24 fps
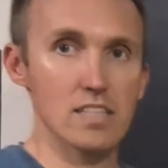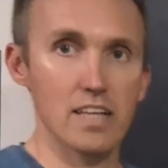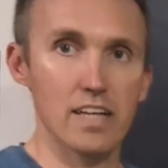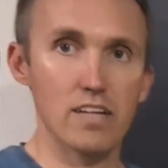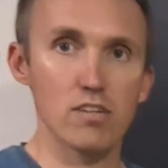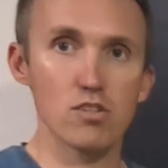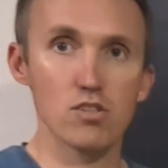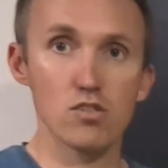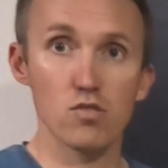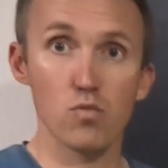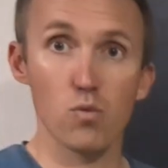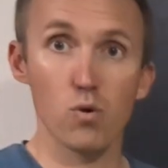
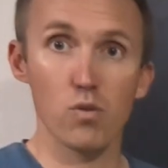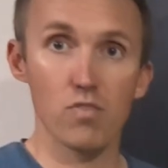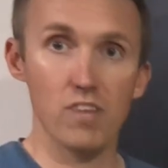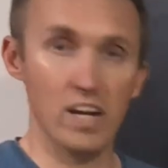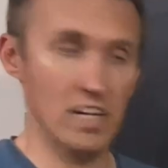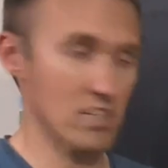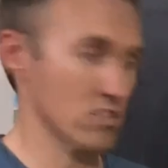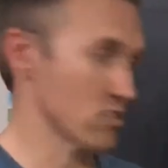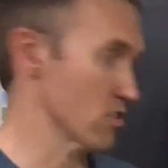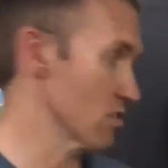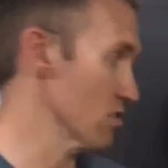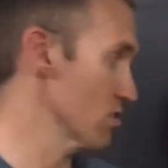letters for
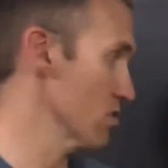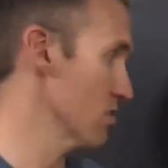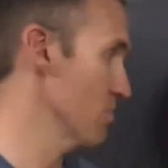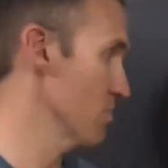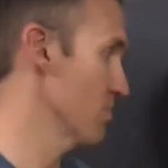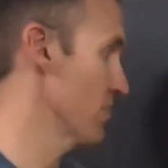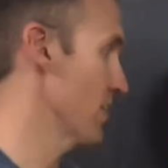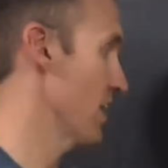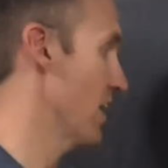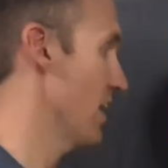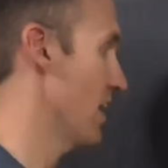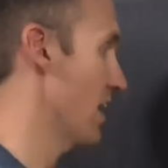vectors.
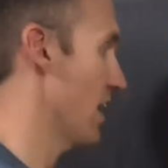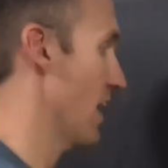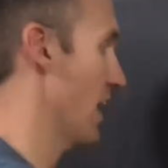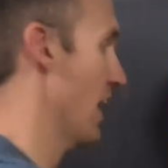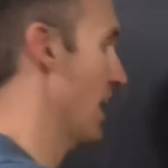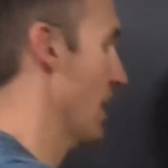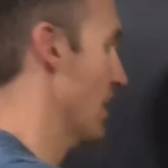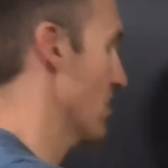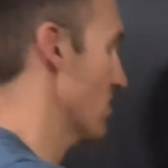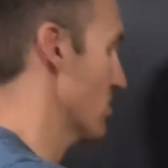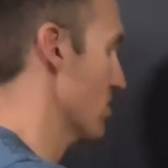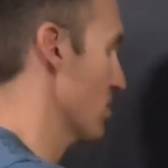
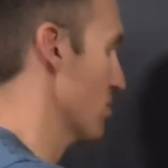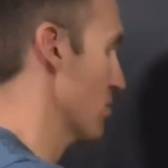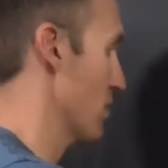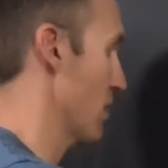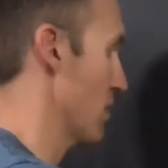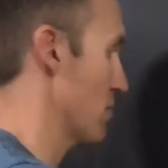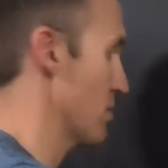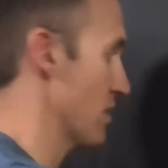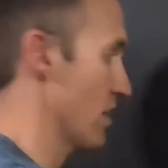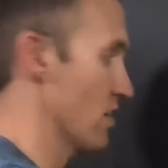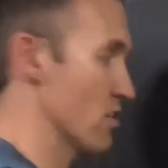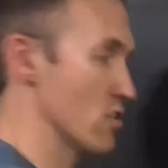And
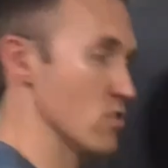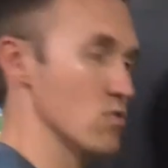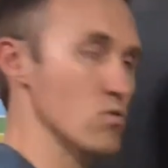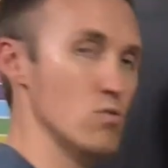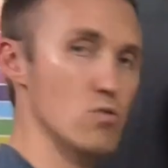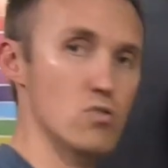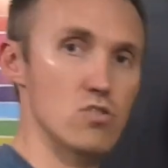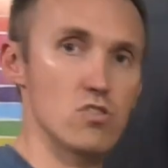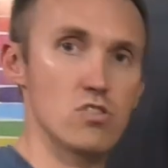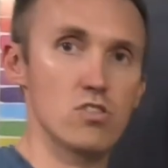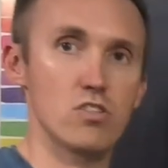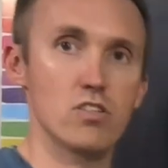sometimes I'll
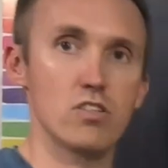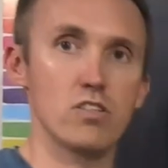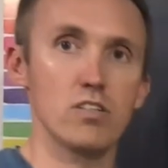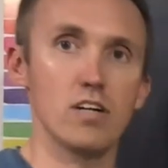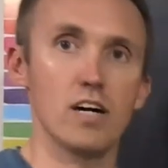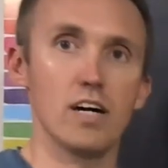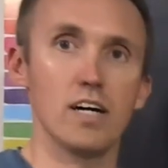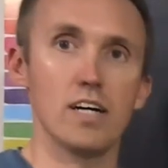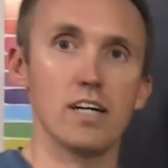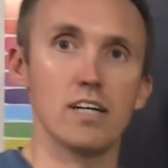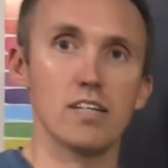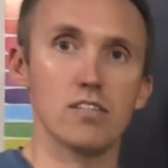use
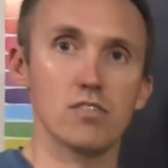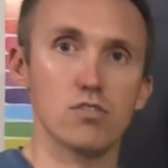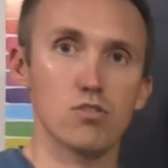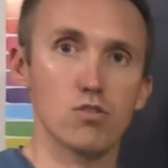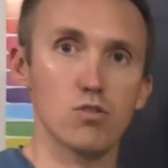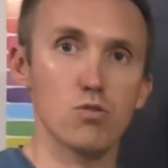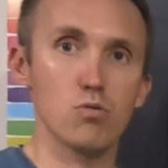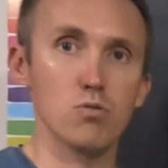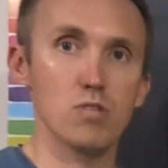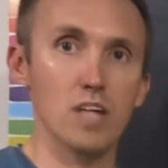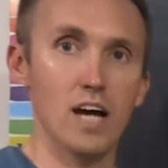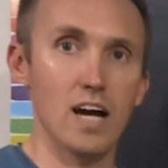
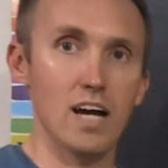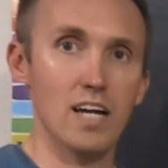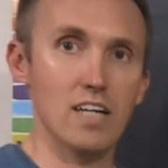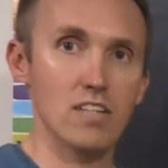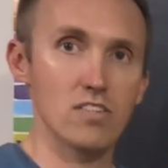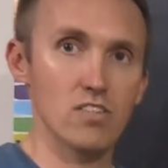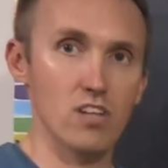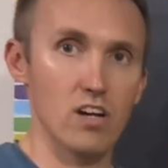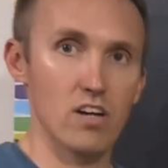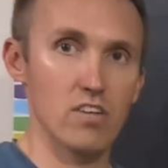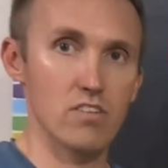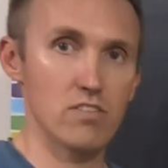two
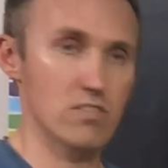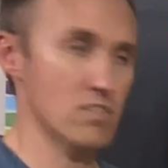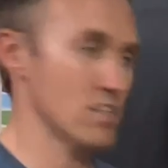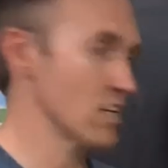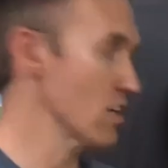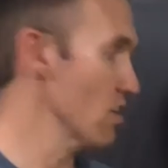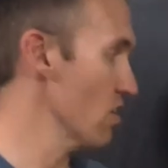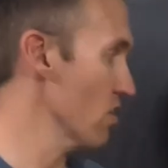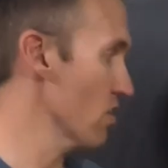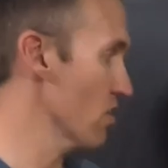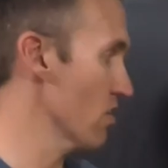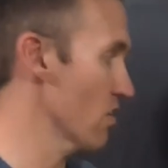lines
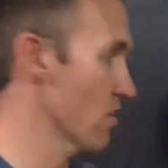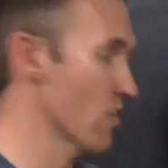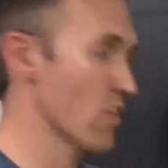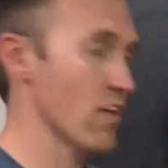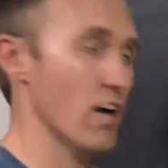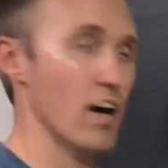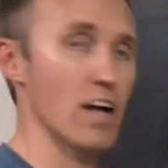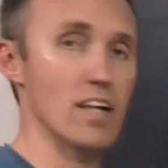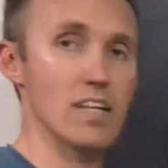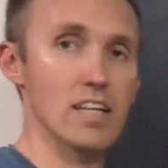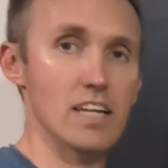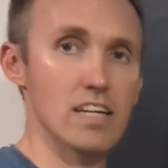underneath
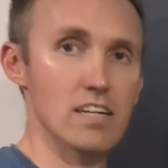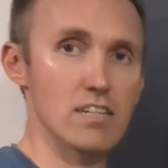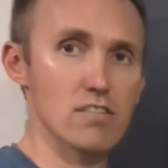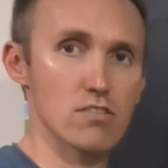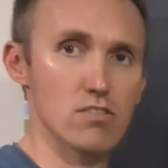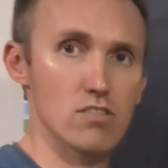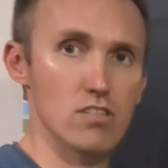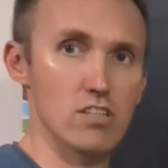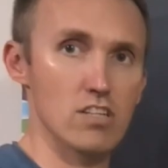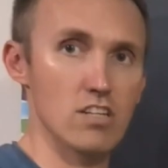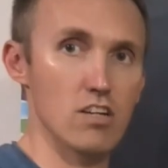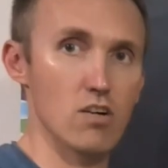a letter
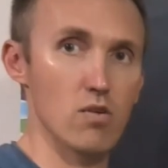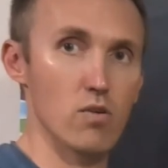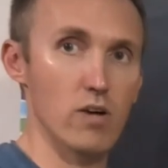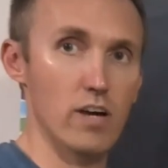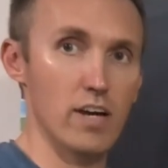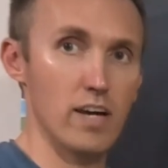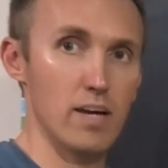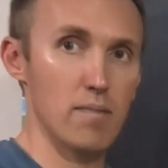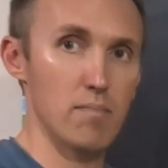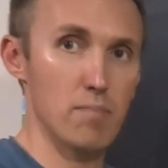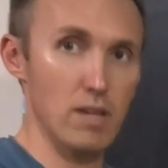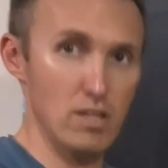to denote
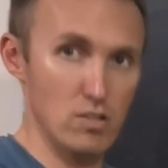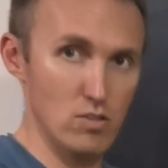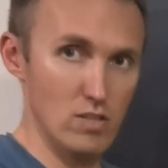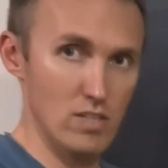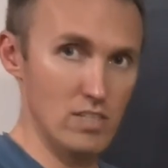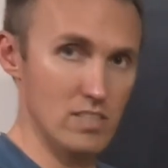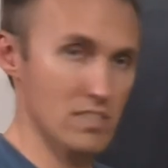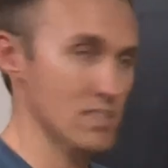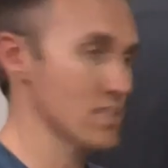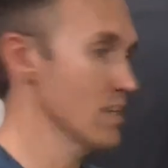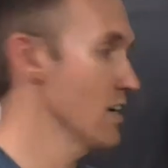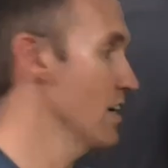a
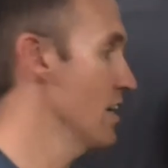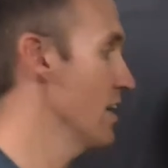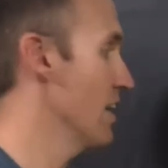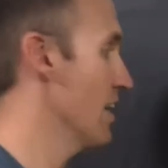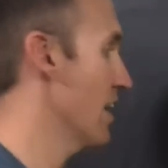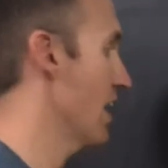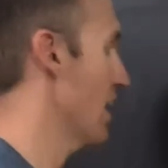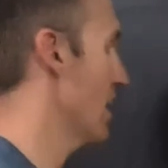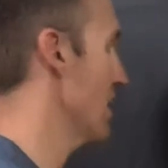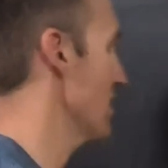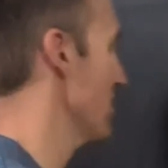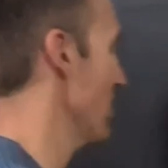matrix.
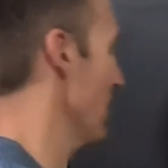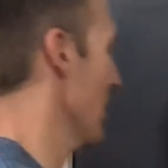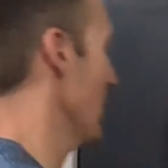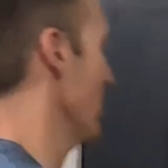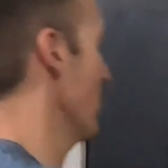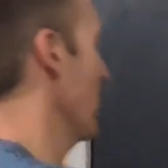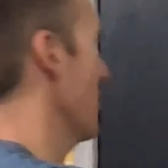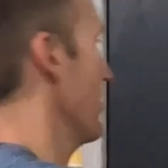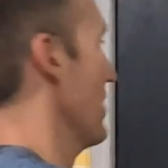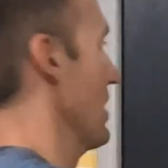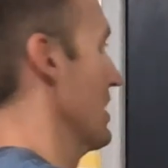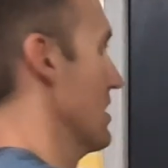And if I have
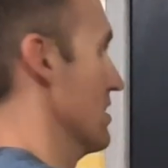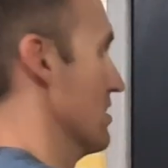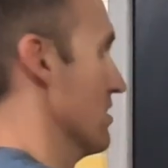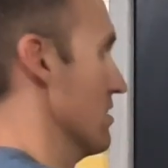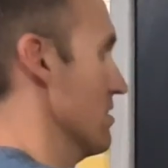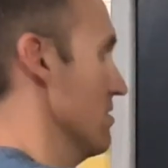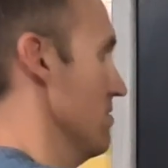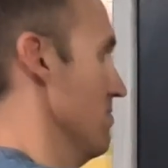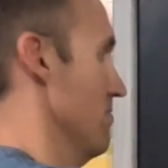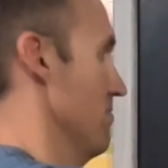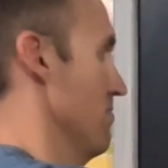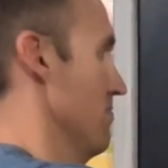a
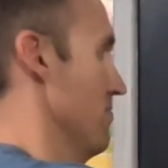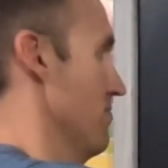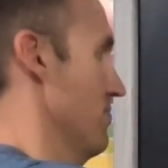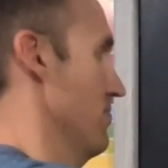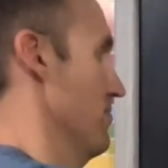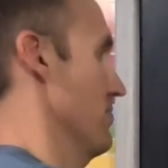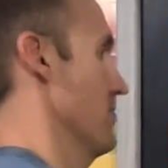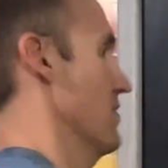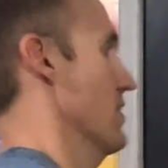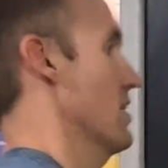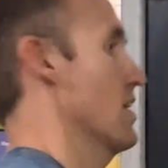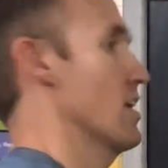vector,
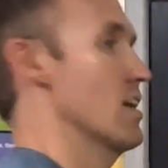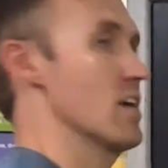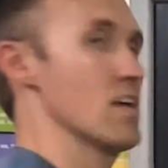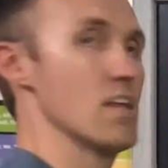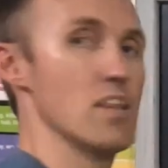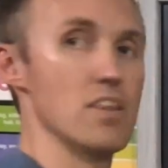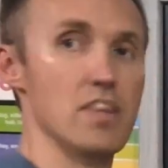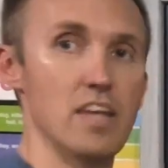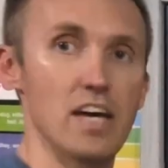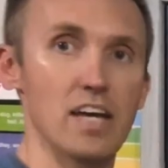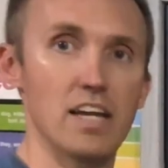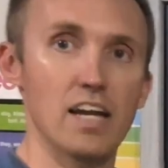
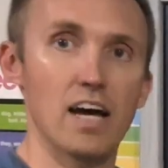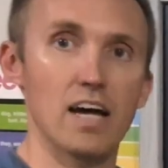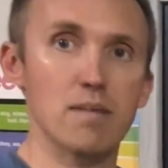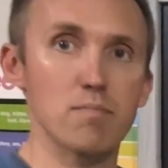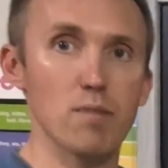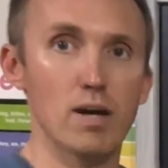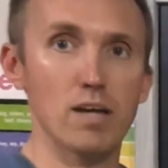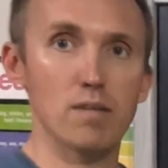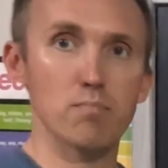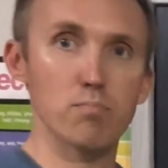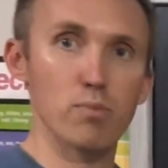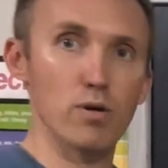then I
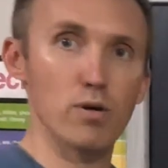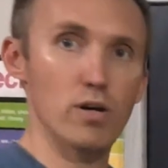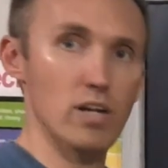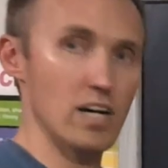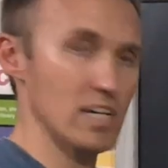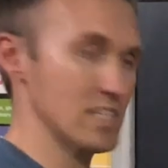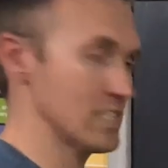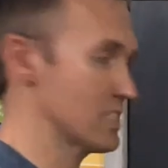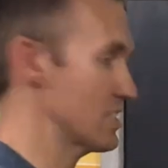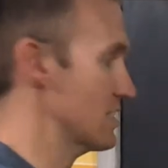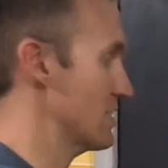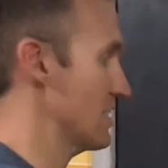might put
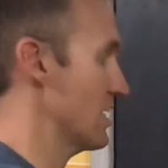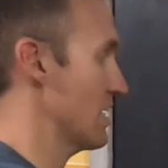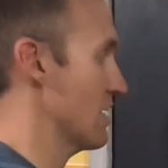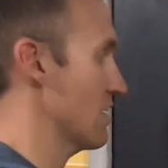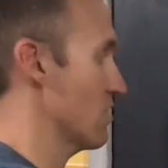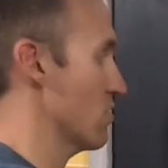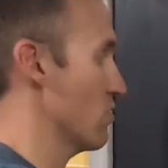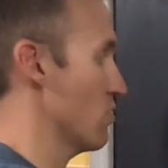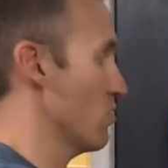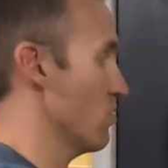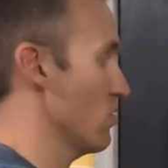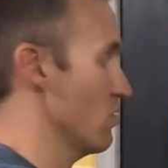a
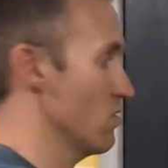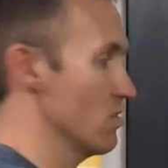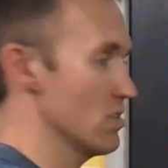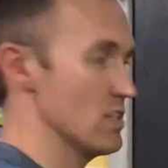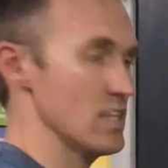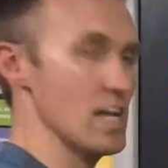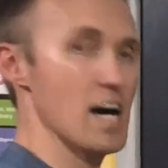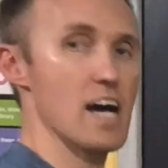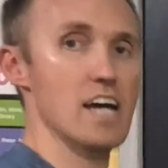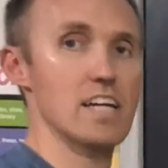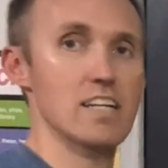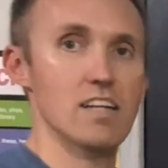single
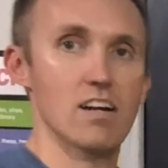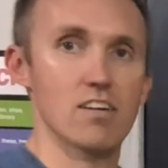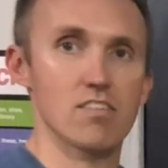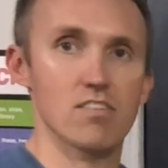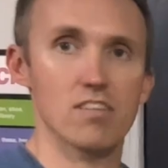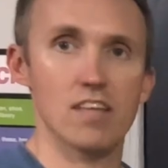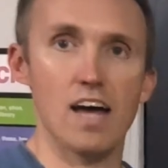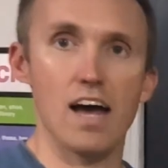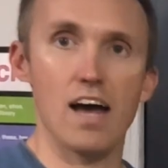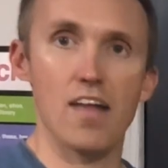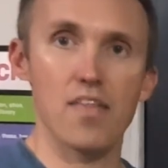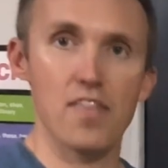line under
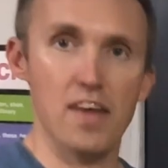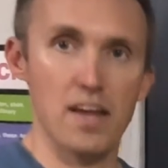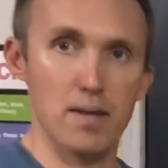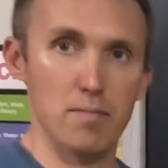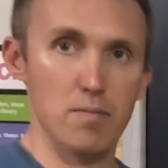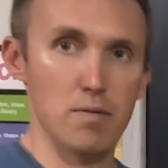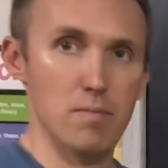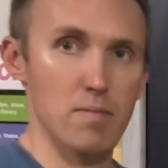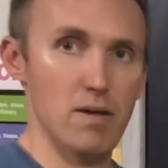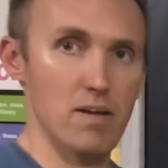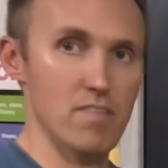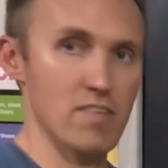that, and that'll
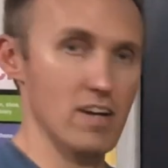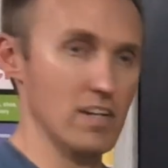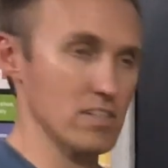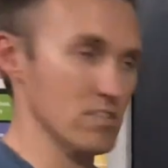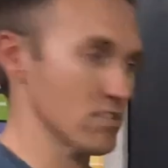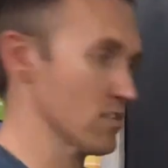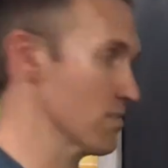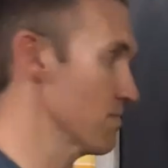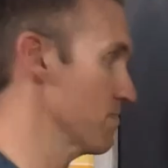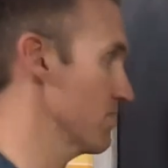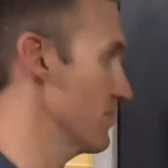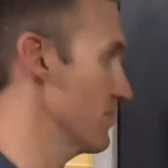be my vector.